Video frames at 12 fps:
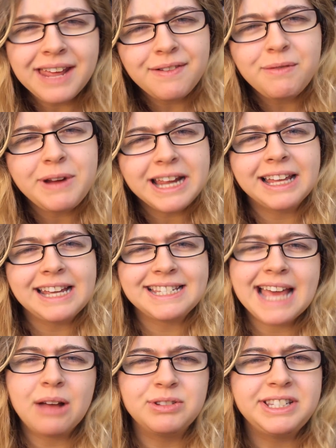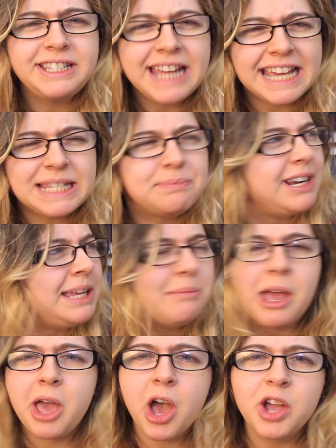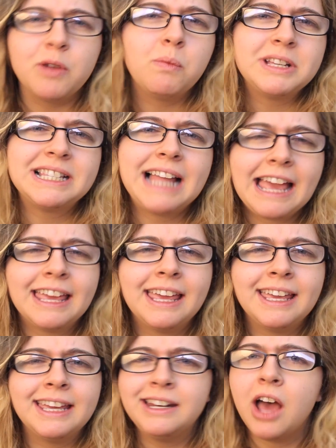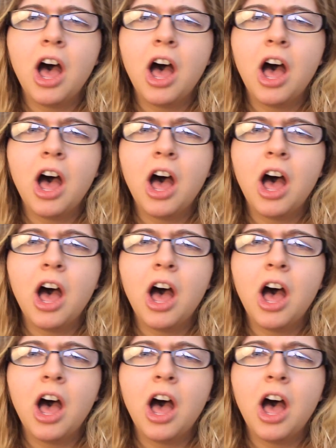never realised how desperately my home was lacking in